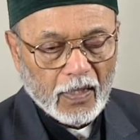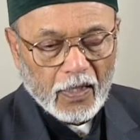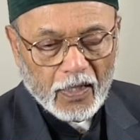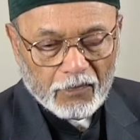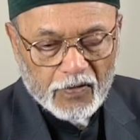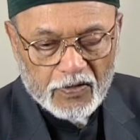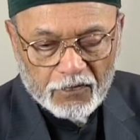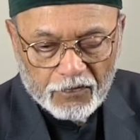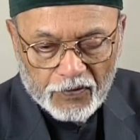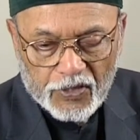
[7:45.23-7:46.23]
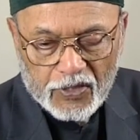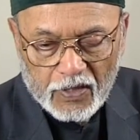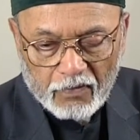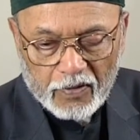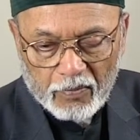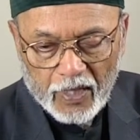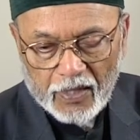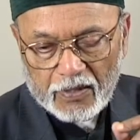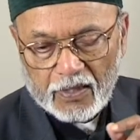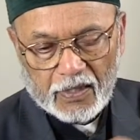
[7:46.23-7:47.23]
It was the first of the many
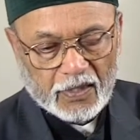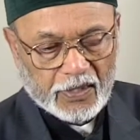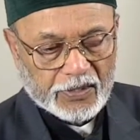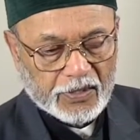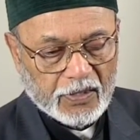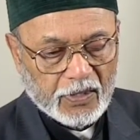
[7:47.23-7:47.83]
tariqas